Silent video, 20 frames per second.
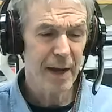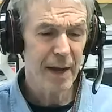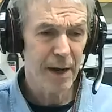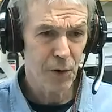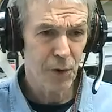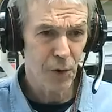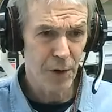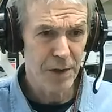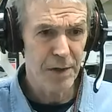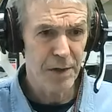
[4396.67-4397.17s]

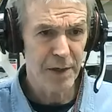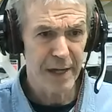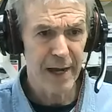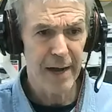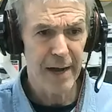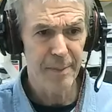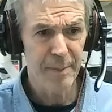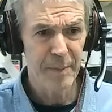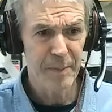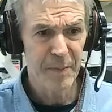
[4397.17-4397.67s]
according to
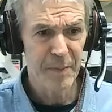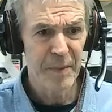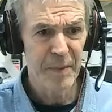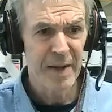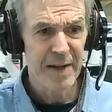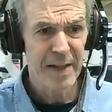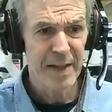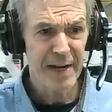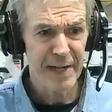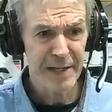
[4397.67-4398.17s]
them,
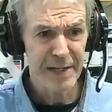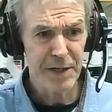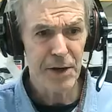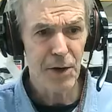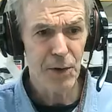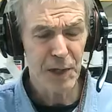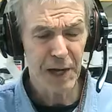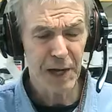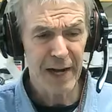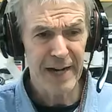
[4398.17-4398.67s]
there is
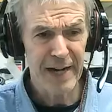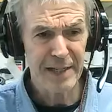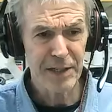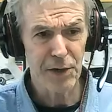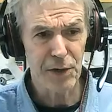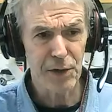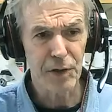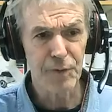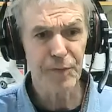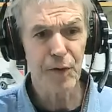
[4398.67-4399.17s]
no
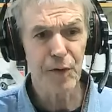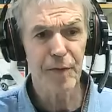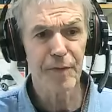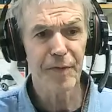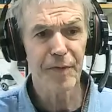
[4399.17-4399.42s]
threshold for